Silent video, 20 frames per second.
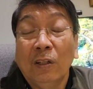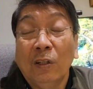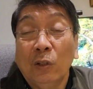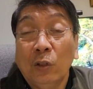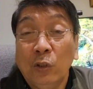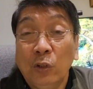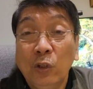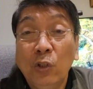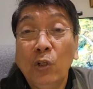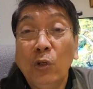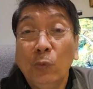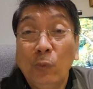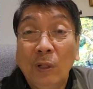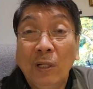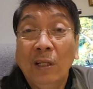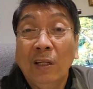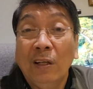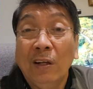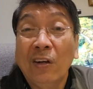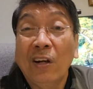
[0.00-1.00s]
you
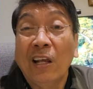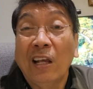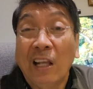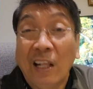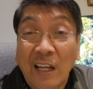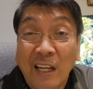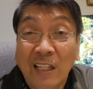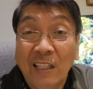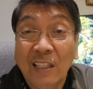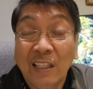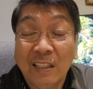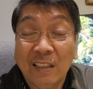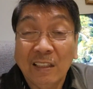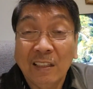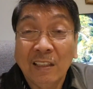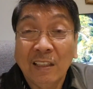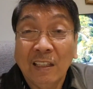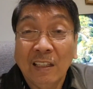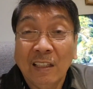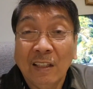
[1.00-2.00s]
will regret it
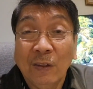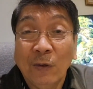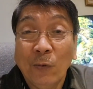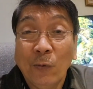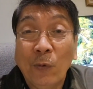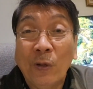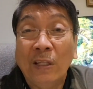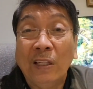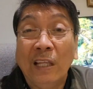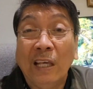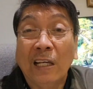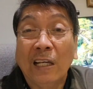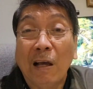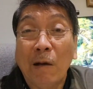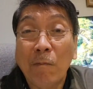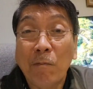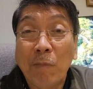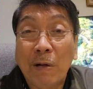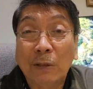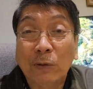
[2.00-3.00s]
when they
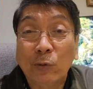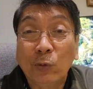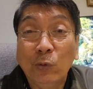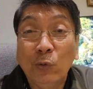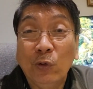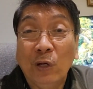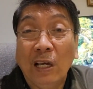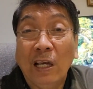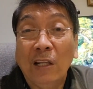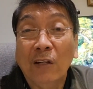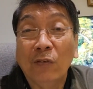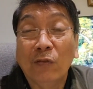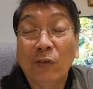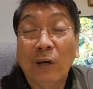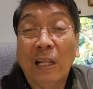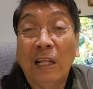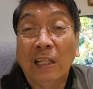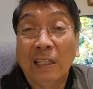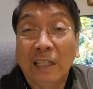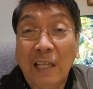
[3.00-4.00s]
come back to you and
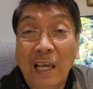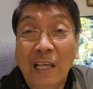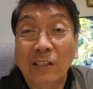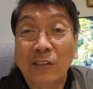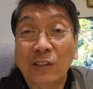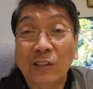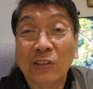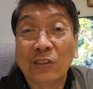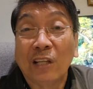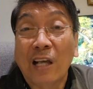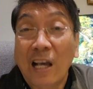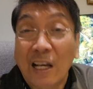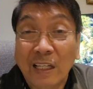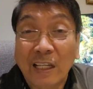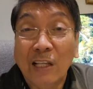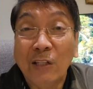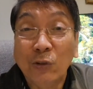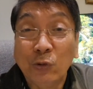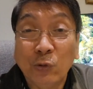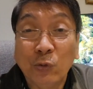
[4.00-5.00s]
file cases
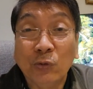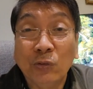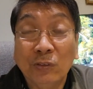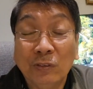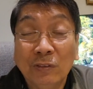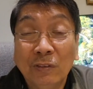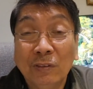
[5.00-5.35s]
against you.